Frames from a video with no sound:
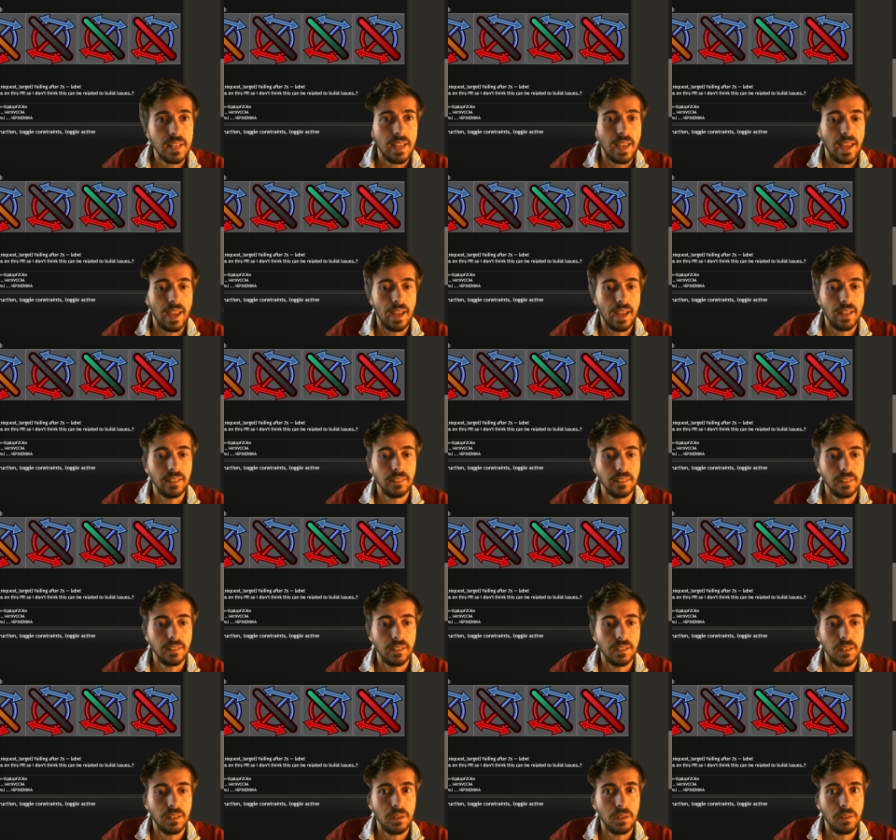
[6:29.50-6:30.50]
And
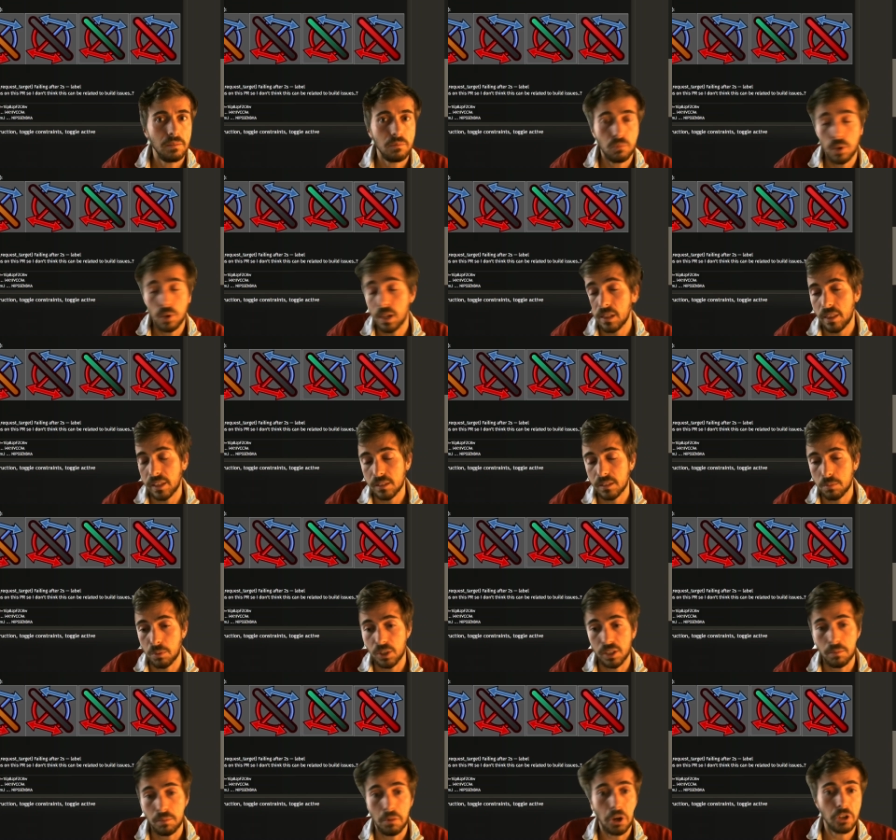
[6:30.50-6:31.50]
uh, well, that's
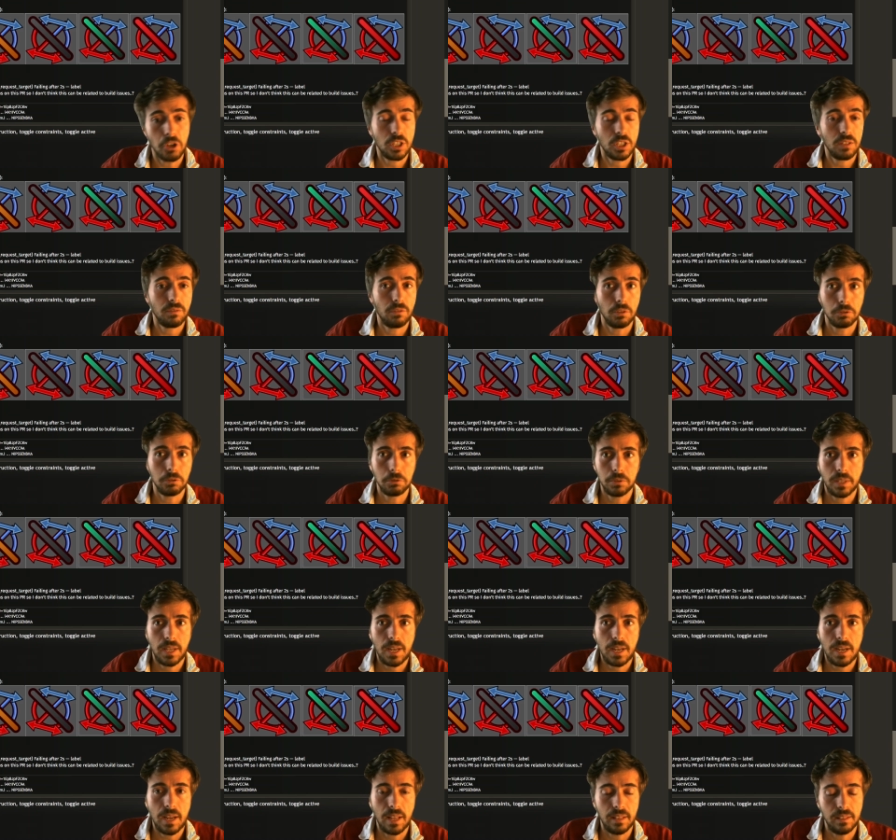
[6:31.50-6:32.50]
pretty much it for
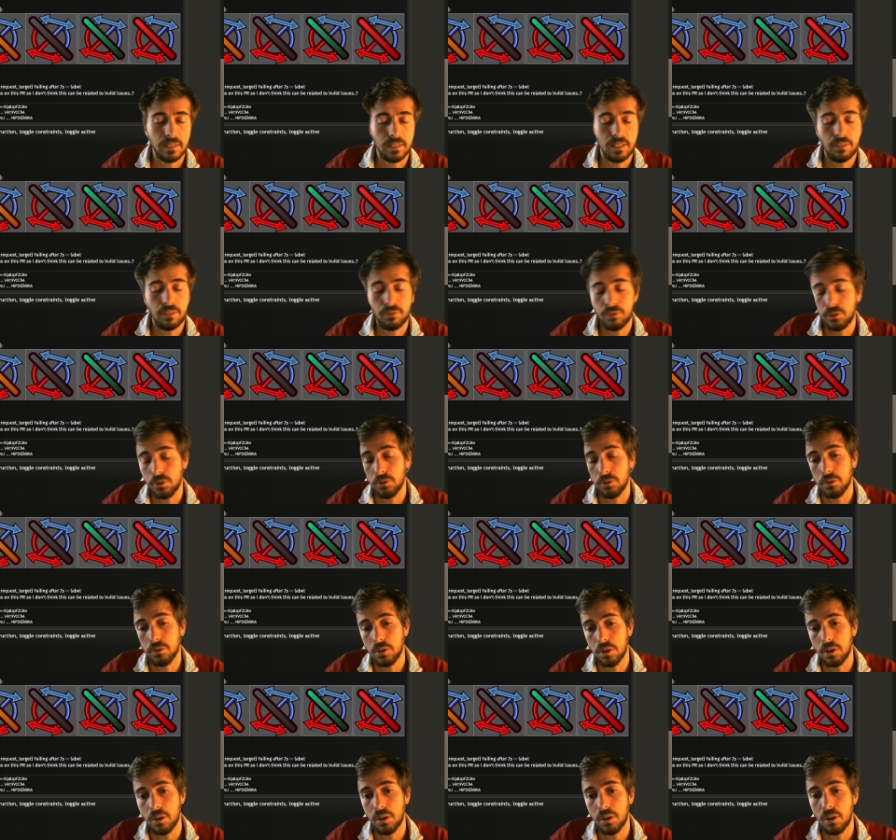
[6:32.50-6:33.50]
today. And if you
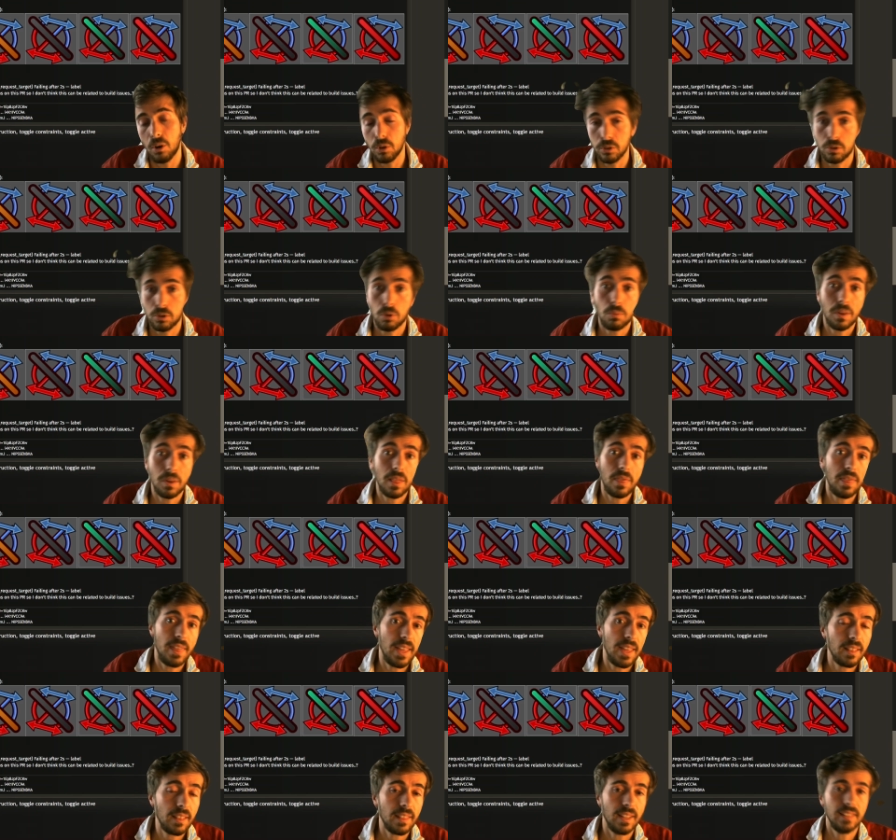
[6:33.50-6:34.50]
uh, also one
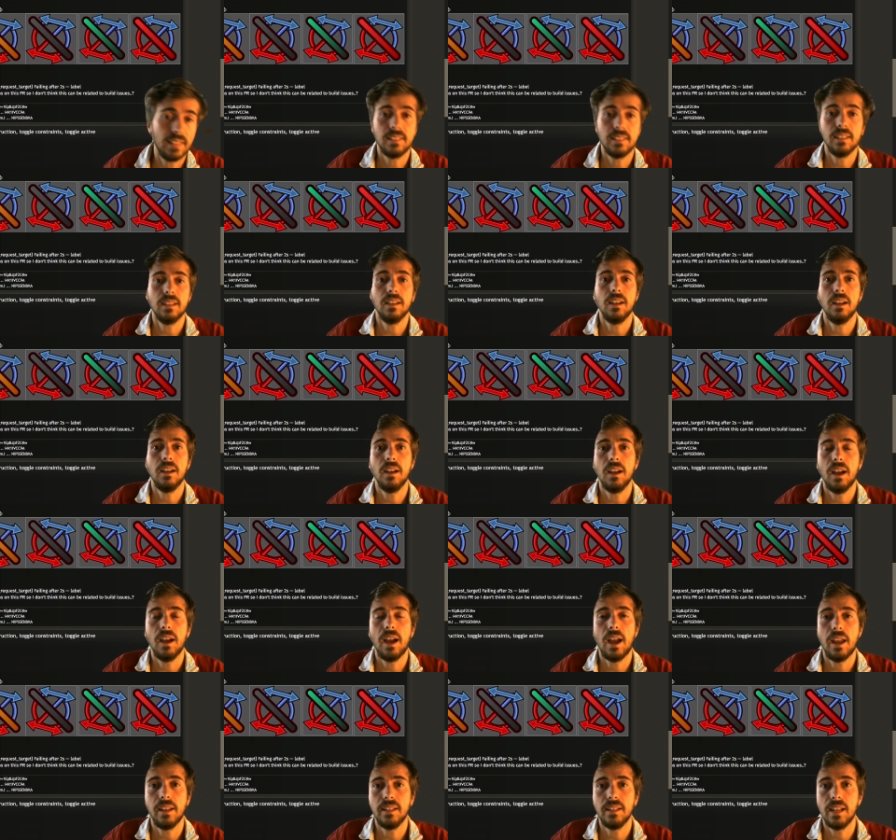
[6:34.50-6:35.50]
thing that uh,
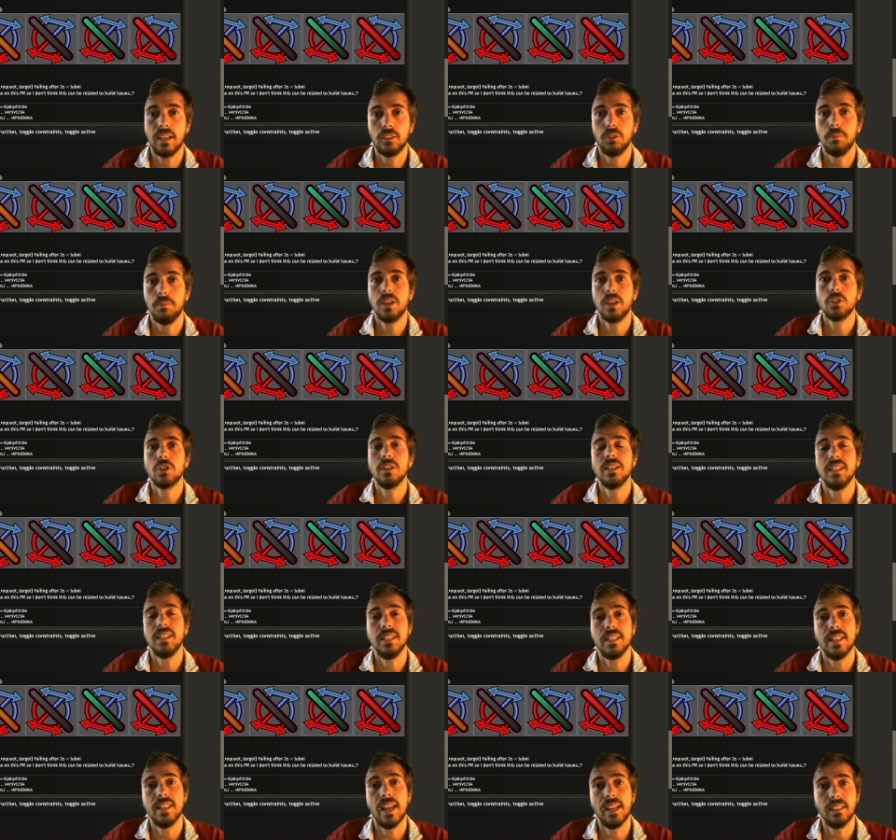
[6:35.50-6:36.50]
I'd like to mention
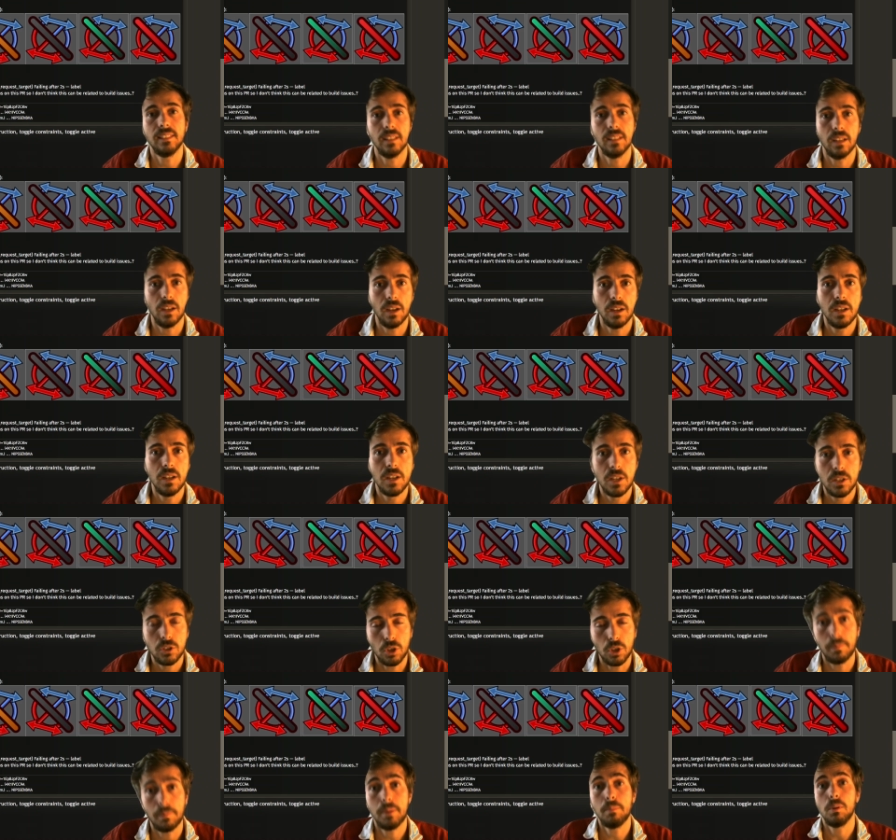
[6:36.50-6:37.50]
is that uh,
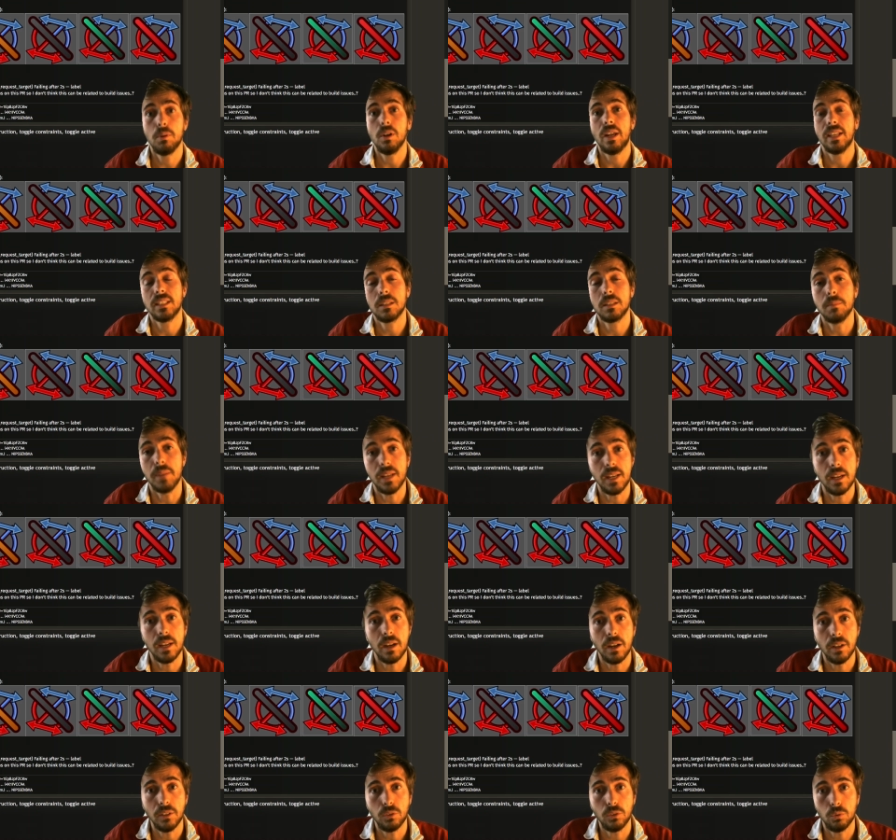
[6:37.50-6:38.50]
some people ask me
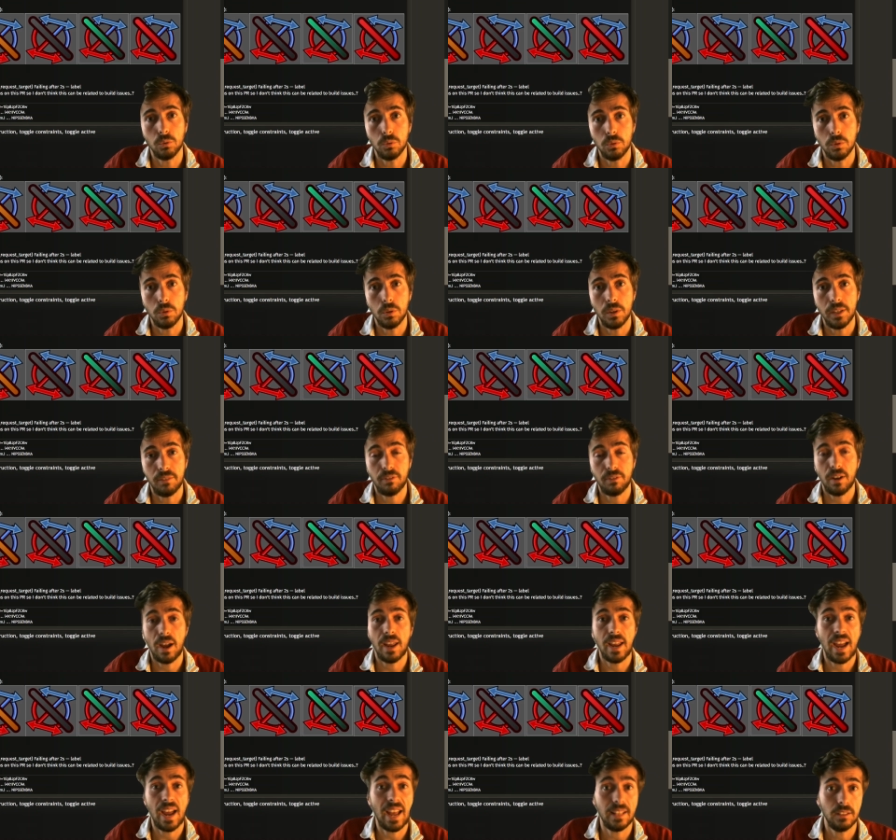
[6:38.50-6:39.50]
uh, to if I
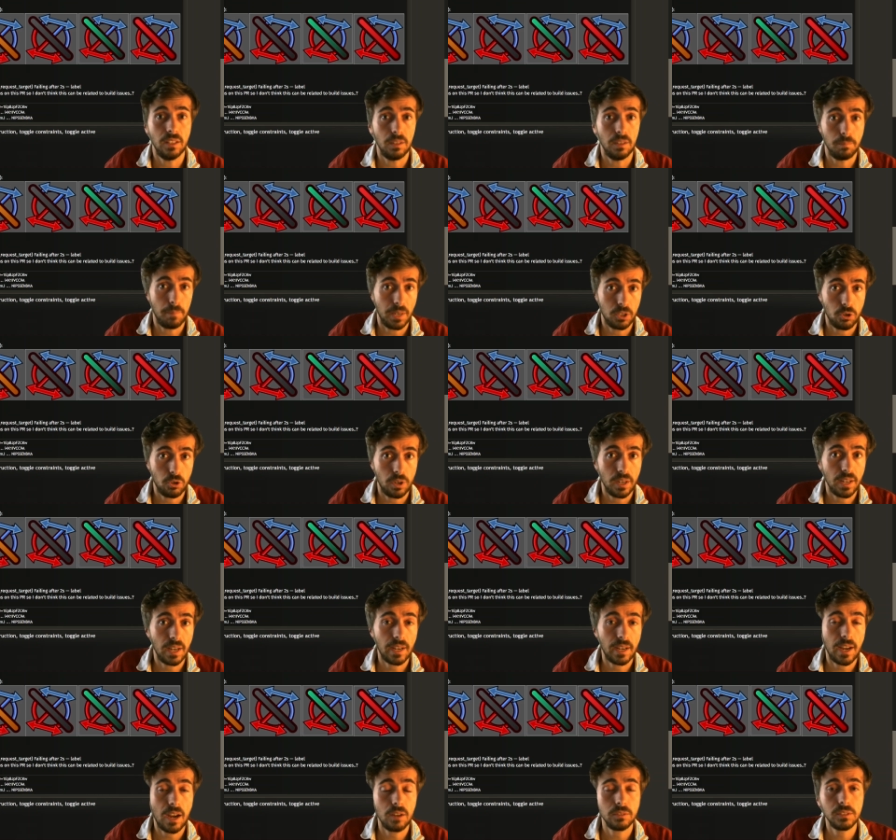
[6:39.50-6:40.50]
had a Patreon
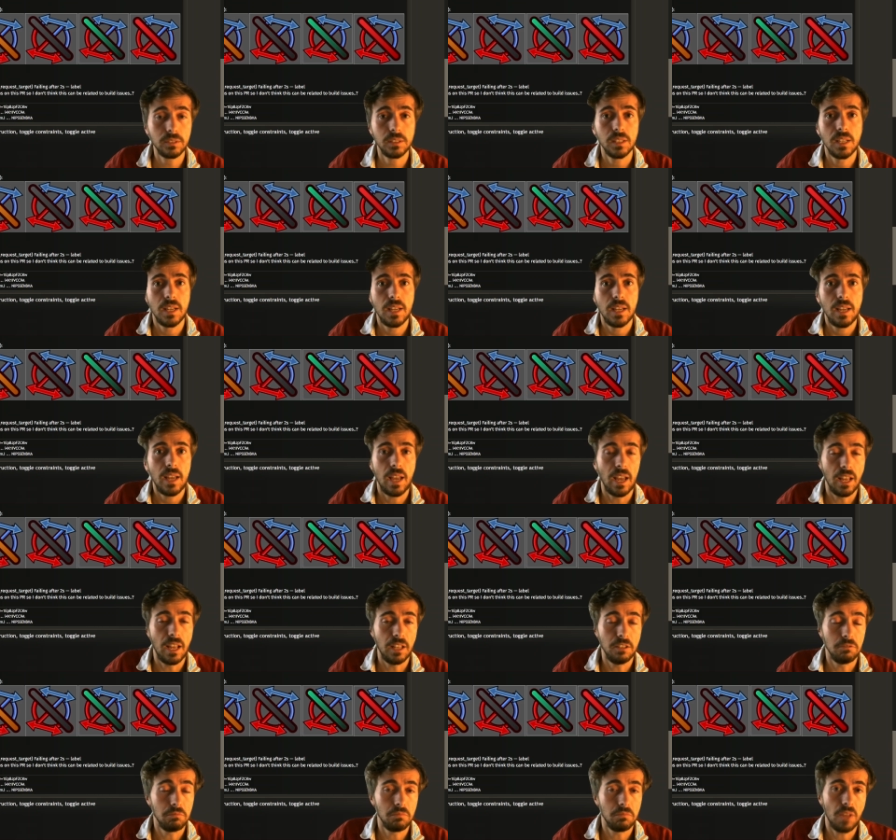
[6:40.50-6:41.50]
account,
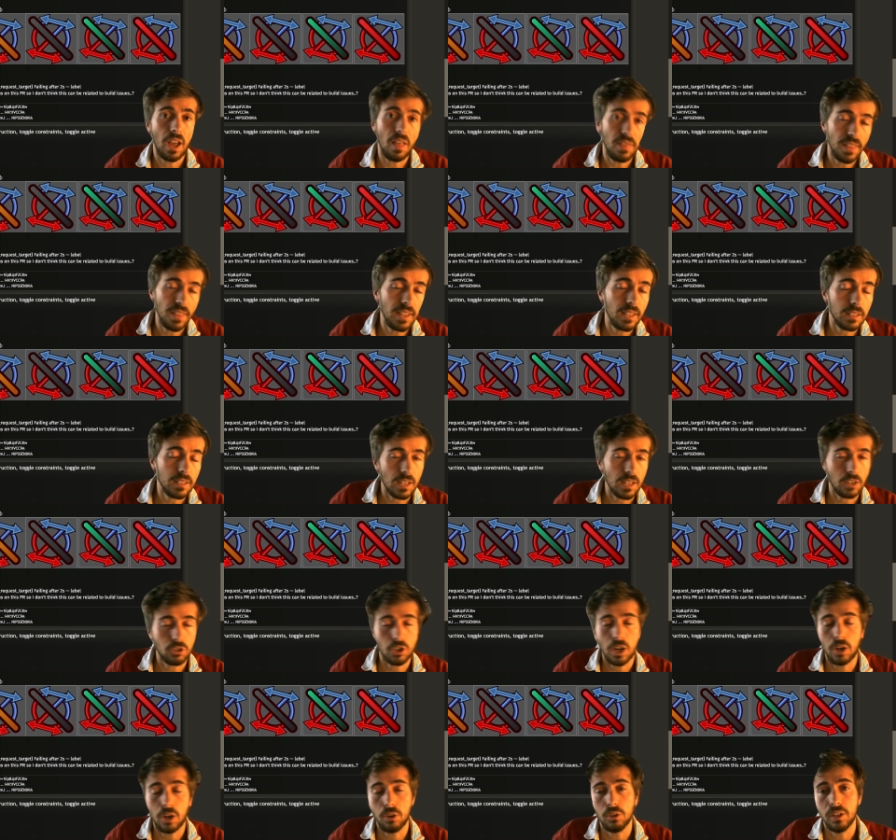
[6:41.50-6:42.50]
and I think it's
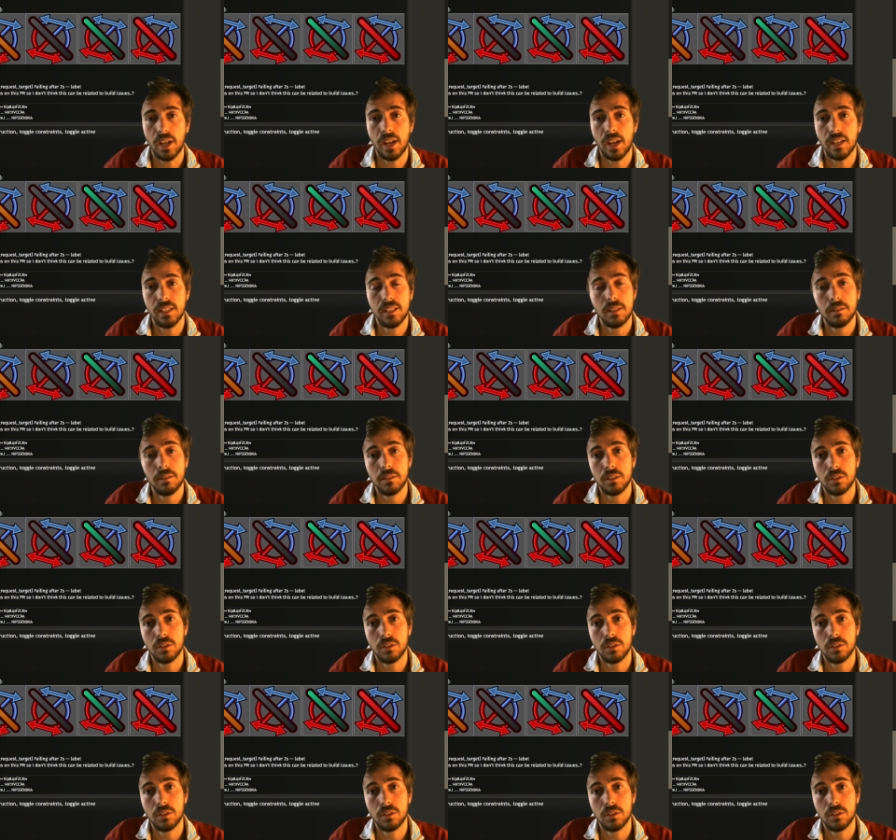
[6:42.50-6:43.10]
actually a good idea.